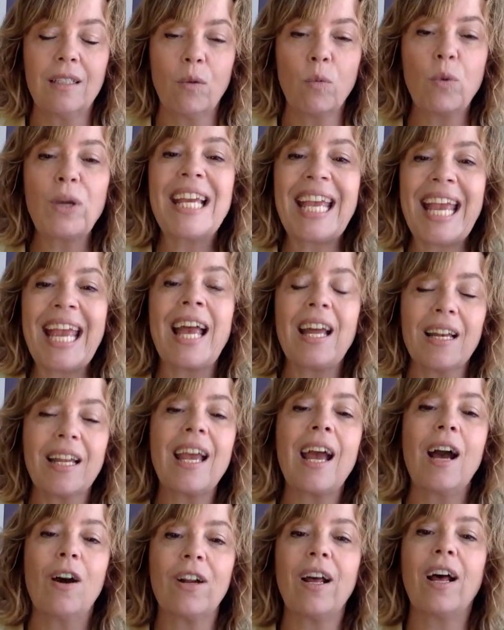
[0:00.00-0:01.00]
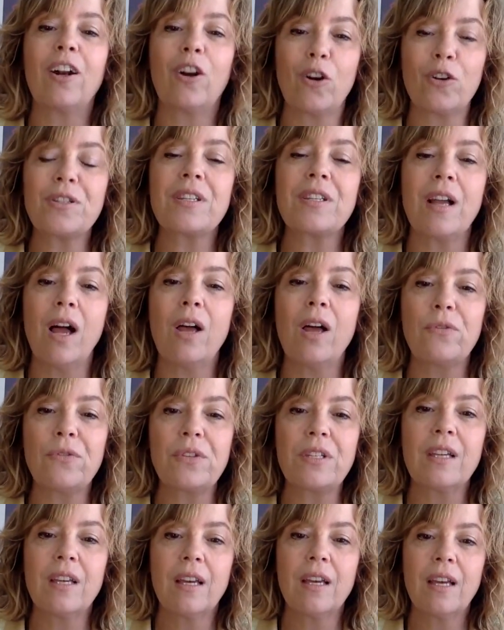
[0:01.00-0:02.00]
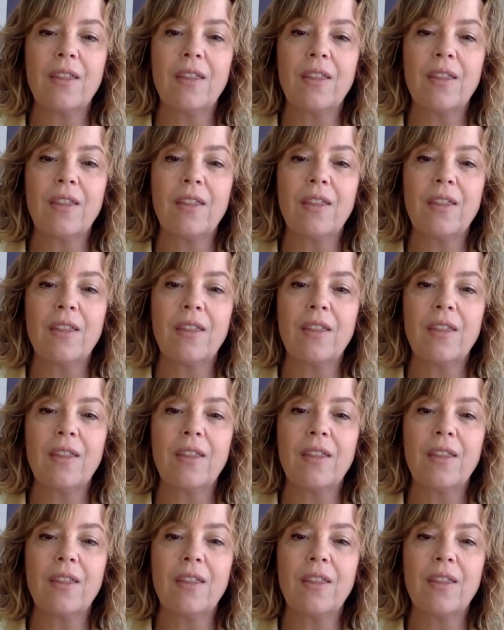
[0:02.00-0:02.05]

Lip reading: We can't count on ourselves.